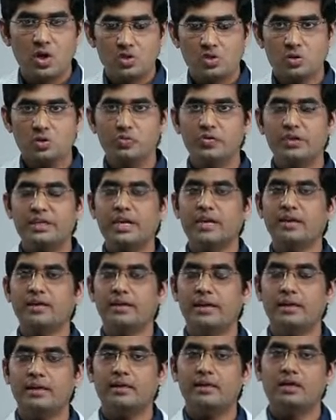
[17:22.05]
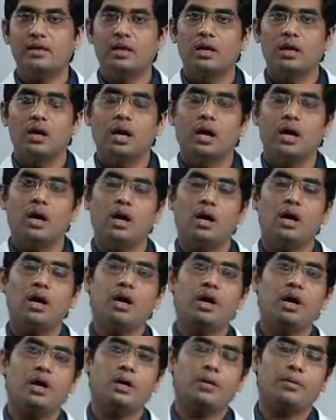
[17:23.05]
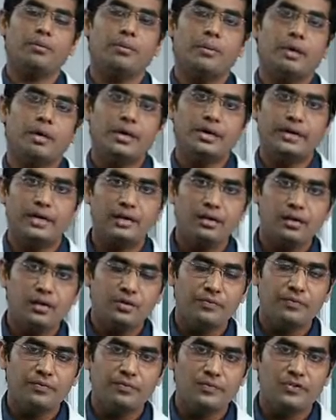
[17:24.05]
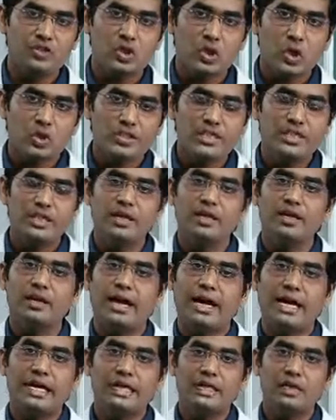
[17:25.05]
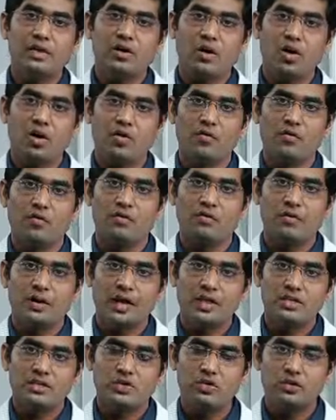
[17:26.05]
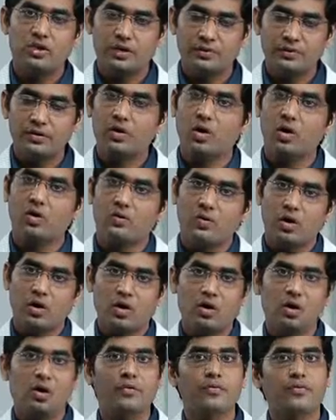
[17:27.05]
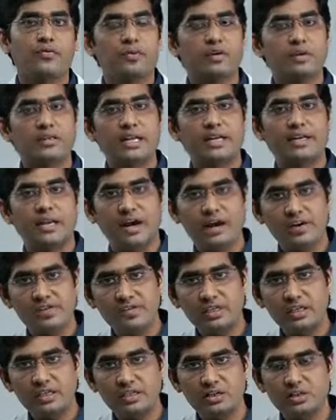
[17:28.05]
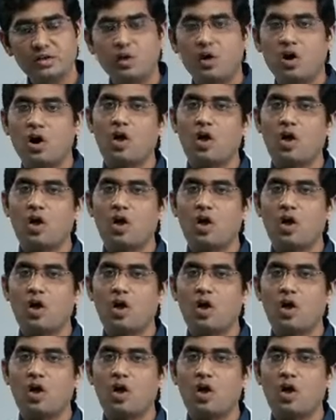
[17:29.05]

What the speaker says: So we can get the physiological idea of angiography of that artery,